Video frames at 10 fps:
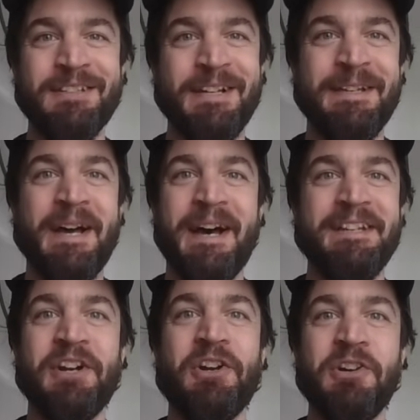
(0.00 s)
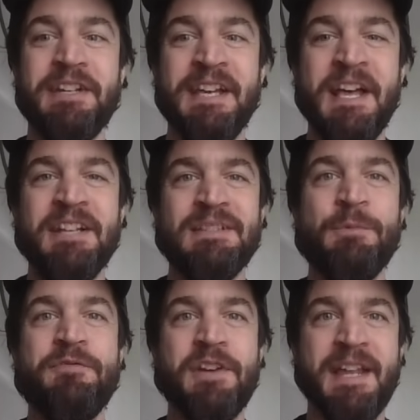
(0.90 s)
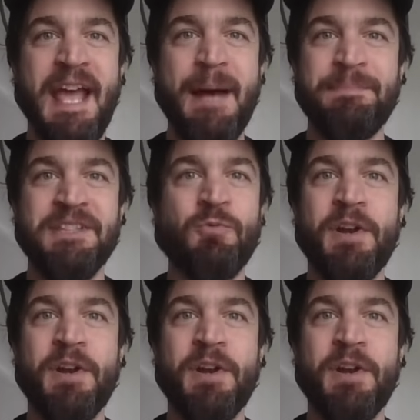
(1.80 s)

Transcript: in a hurry to move their captain.